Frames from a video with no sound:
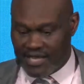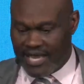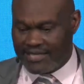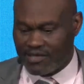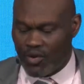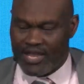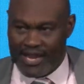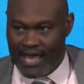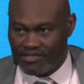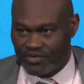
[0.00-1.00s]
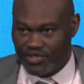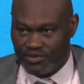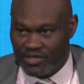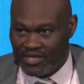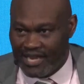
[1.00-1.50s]
He said, what kind of house would you
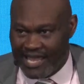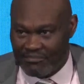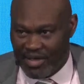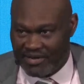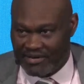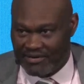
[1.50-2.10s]
like better?